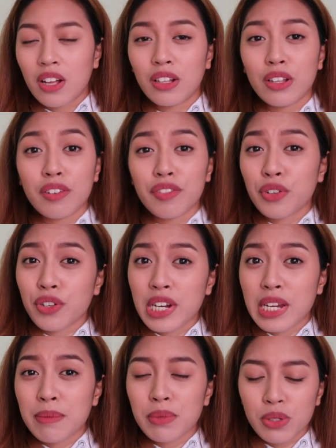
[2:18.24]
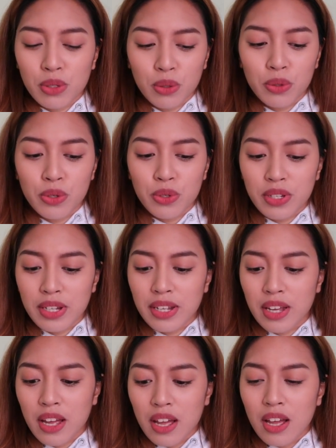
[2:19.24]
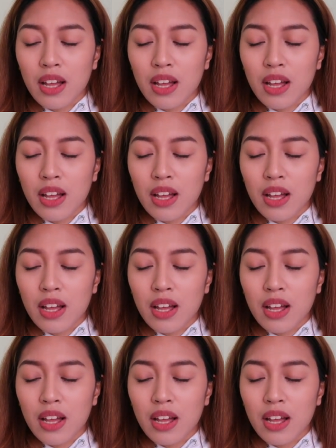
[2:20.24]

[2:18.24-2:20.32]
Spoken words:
a lot of creams, so using